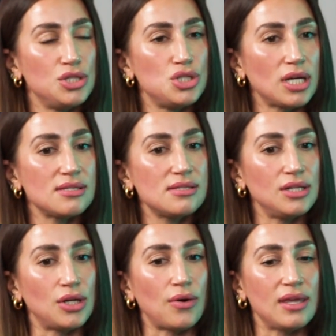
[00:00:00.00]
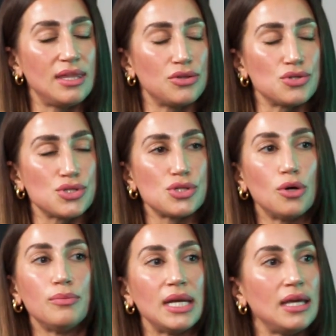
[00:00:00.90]
just, I think there's
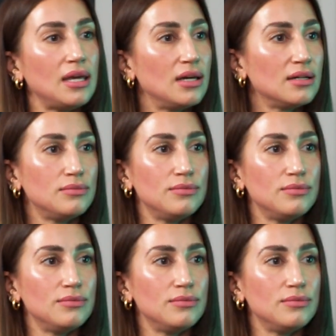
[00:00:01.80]
so many,